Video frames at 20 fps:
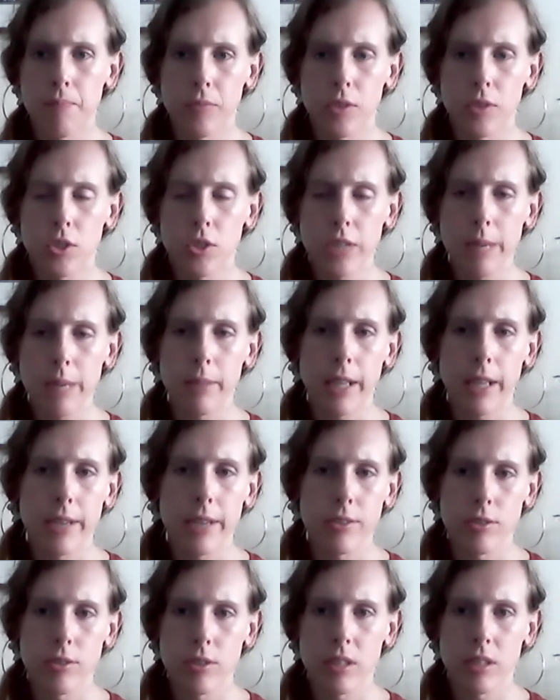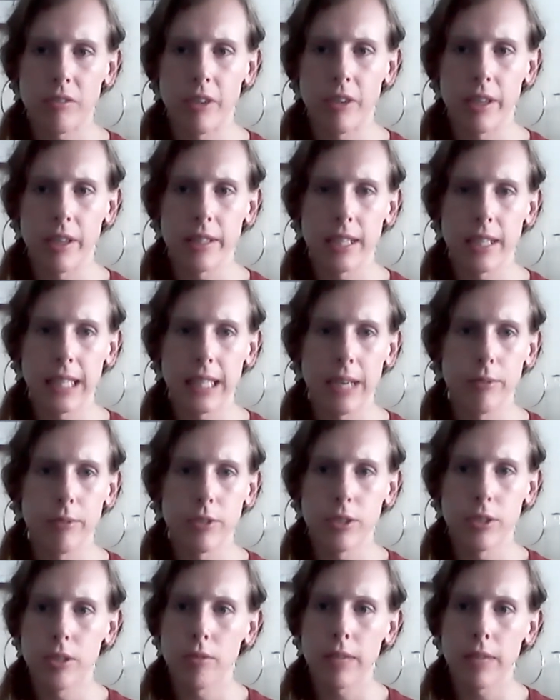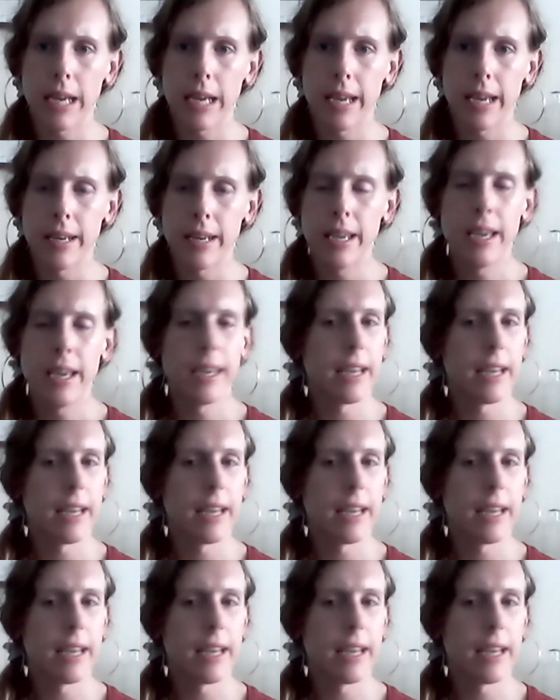stabilizers and stuff on it that allow it to do that.